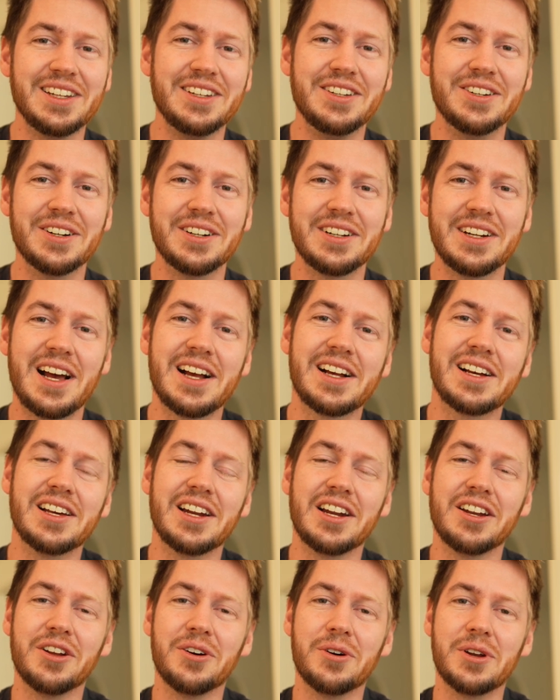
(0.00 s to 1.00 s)
you're not going
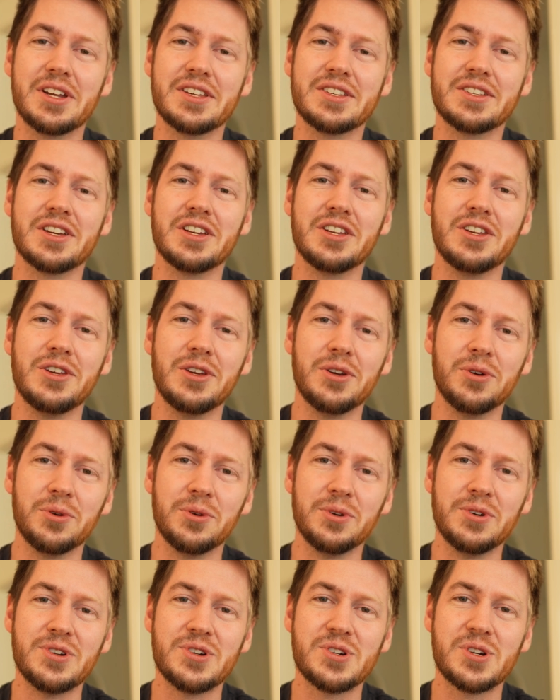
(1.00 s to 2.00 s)
to notice a
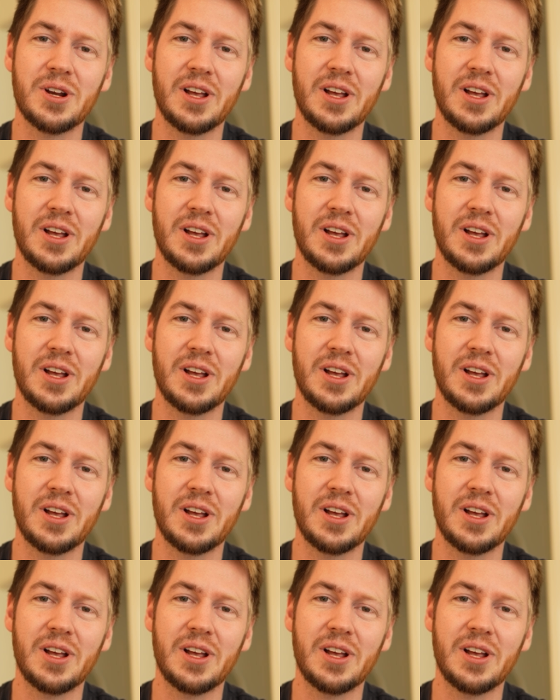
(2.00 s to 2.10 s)
huge